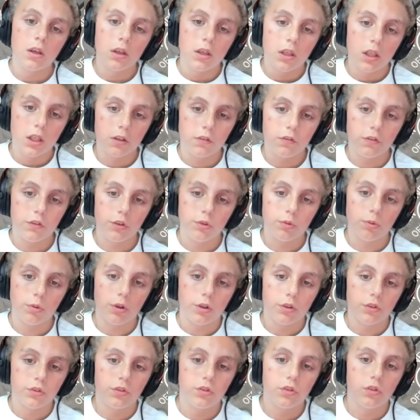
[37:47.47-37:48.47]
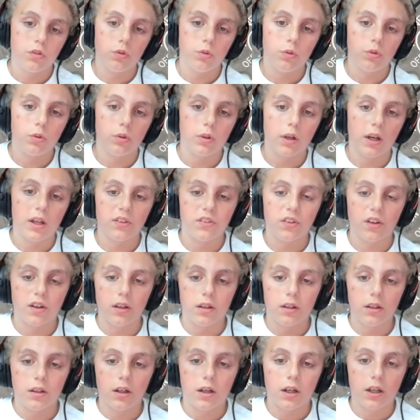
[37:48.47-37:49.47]
If you want to
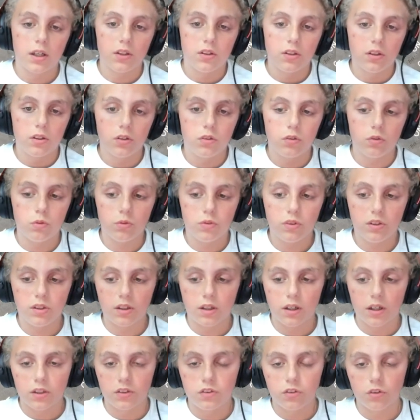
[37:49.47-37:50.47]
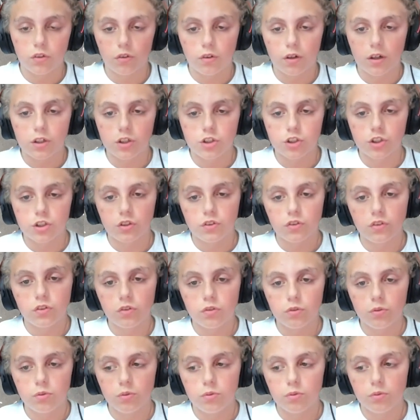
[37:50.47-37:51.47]
de-ice your engines,
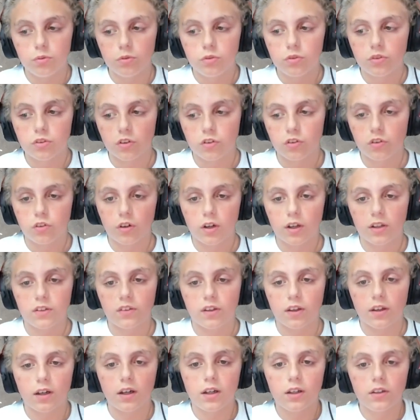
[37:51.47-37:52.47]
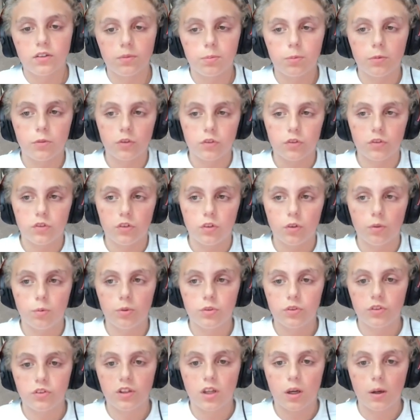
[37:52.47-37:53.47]
to start your anti-ice because you don't
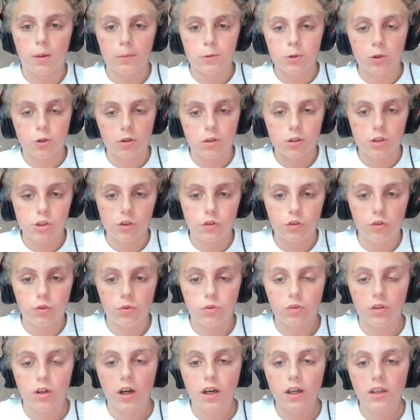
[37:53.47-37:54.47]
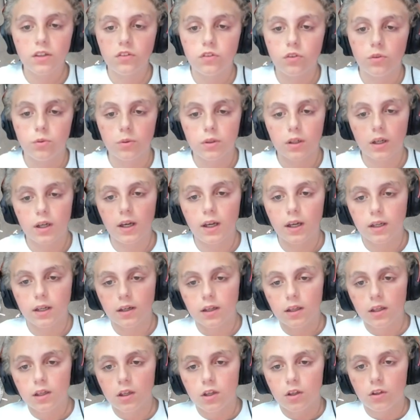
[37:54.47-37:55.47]
want to damage your engines due to ice, you
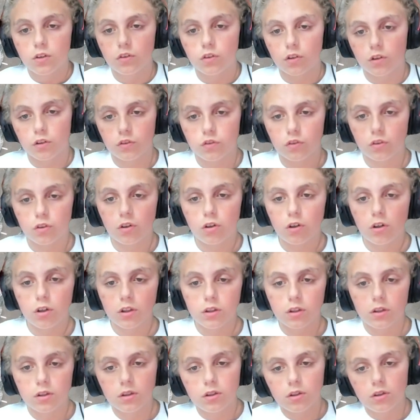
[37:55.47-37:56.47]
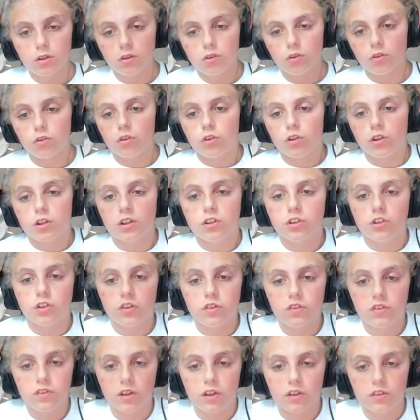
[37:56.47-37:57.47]
can turn it to on, or you can
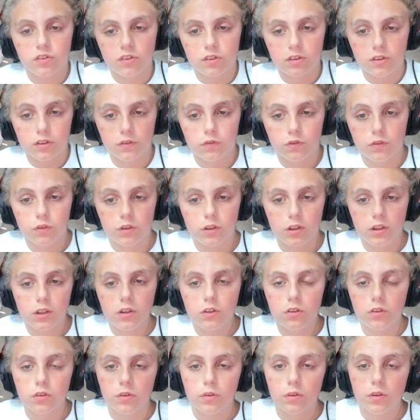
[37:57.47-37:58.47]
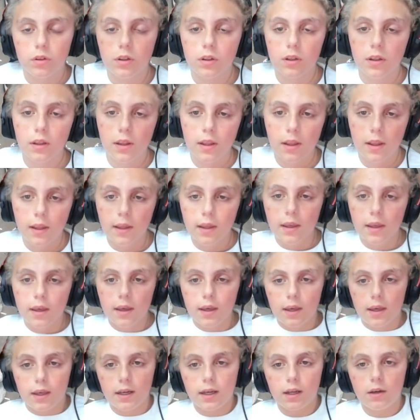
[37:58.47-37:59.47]
just test it if you need to.
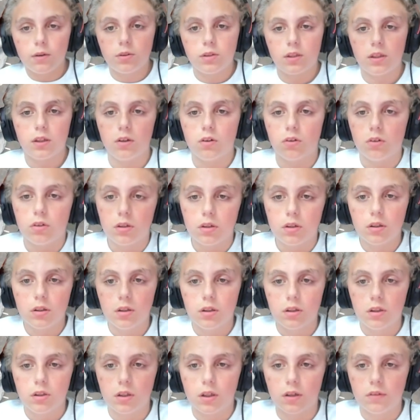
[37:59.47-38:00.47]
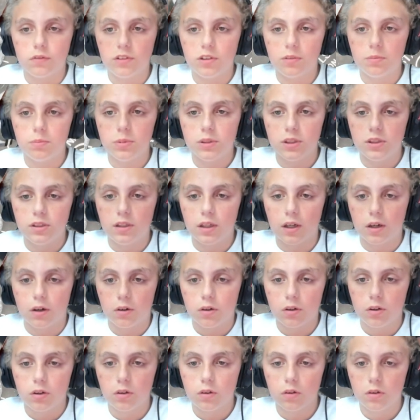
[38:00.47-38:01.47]
And now here you have the bleed
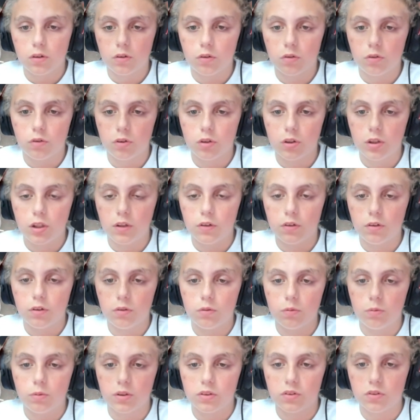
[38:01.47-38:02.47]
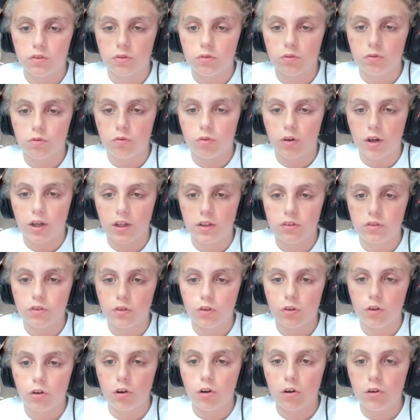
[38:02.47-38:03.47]
air. With right
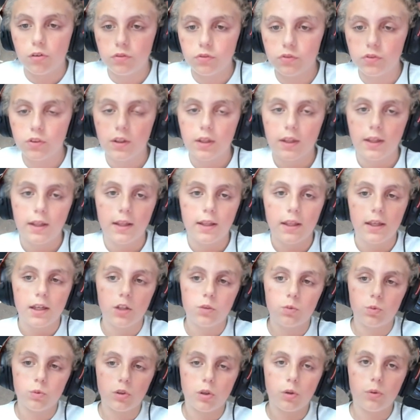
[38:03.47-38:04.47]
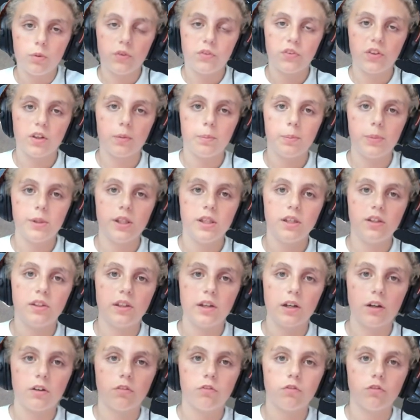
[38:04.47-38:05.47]
off, it will only take bleed
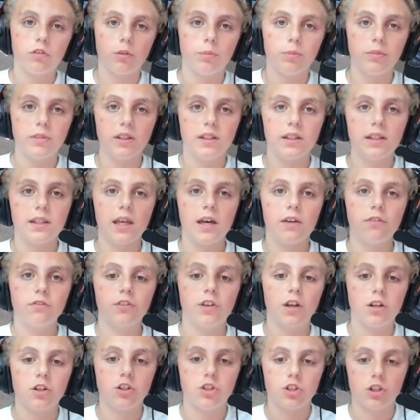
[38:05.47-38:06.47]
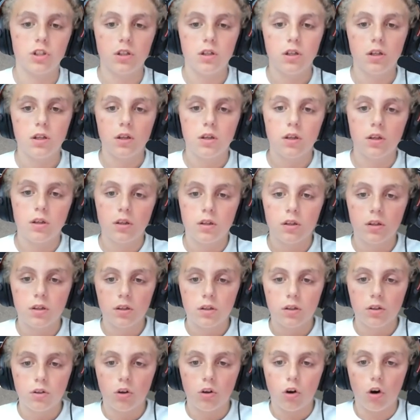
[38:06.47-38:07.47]
air from the left engine.
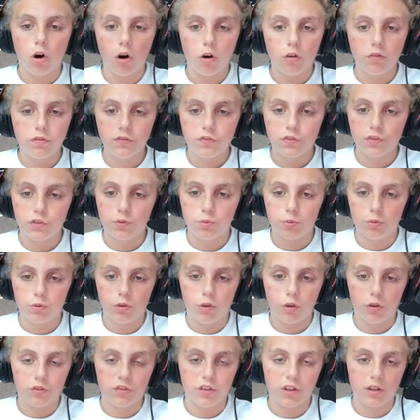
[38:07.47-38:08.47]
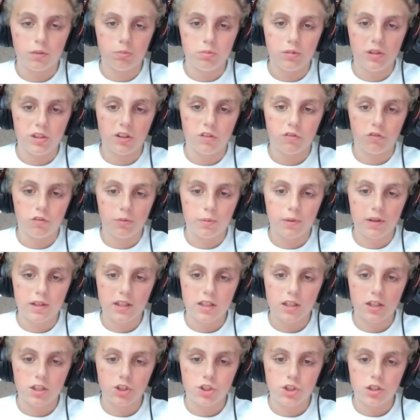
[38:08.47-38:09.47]
Off, it will not take bleed air from
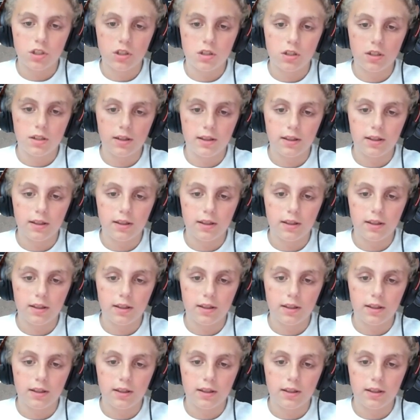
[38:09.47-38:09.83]
any engine.